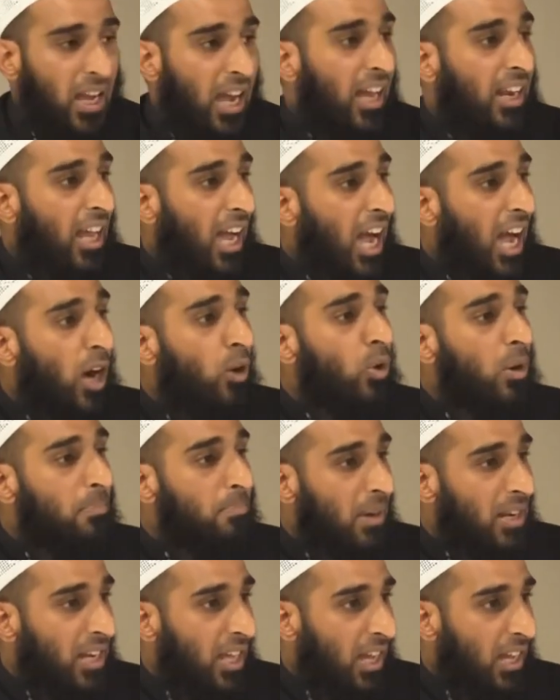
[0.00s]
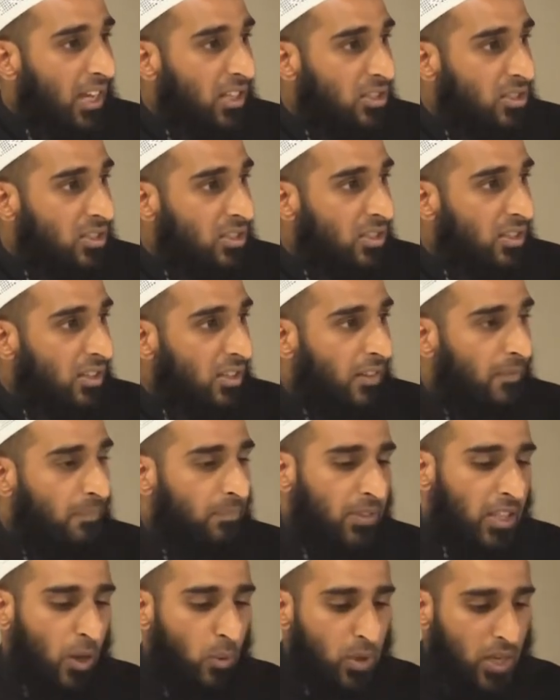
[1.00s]
And our manhaj,
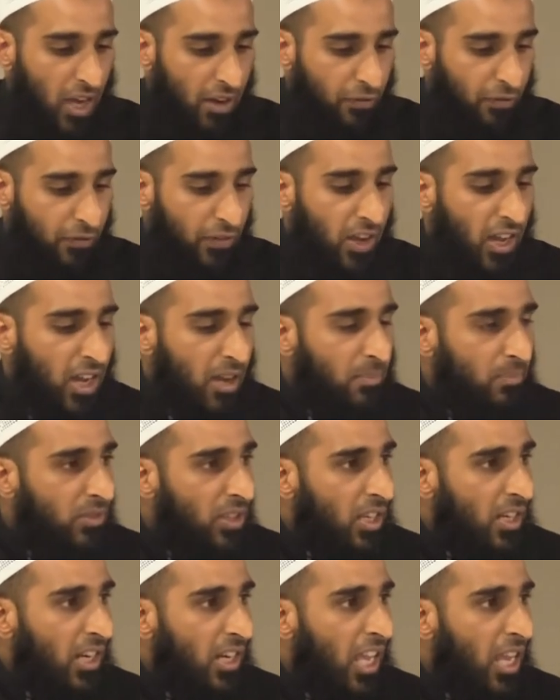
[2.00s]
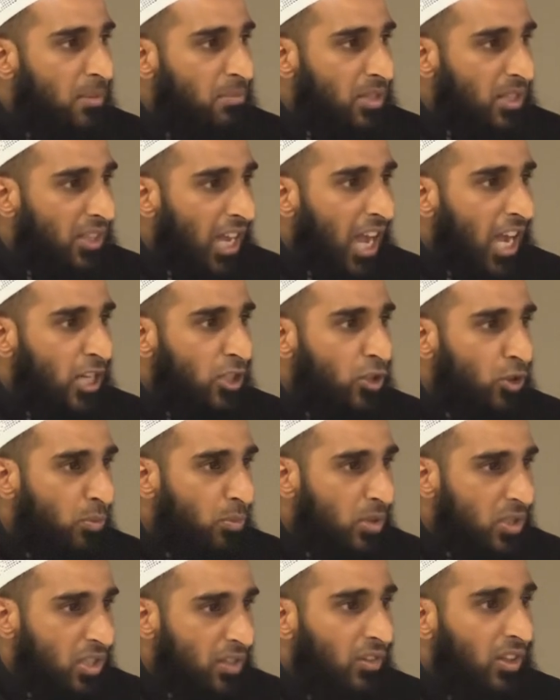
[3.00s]
that we affirm the names and the
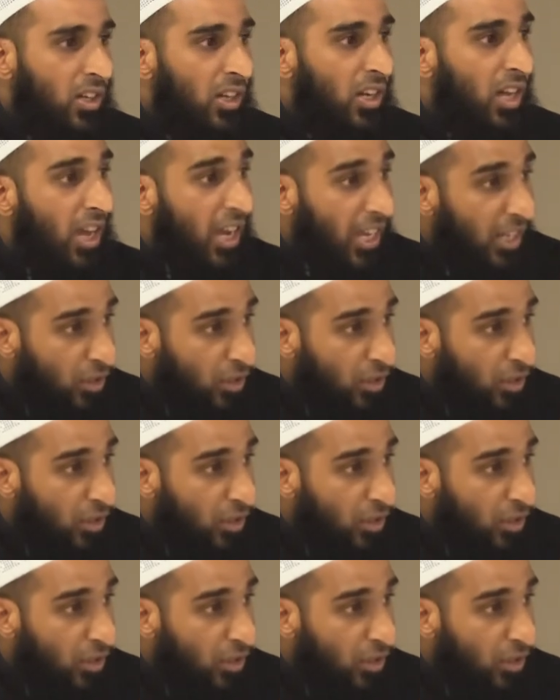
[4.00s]
attributes of Allah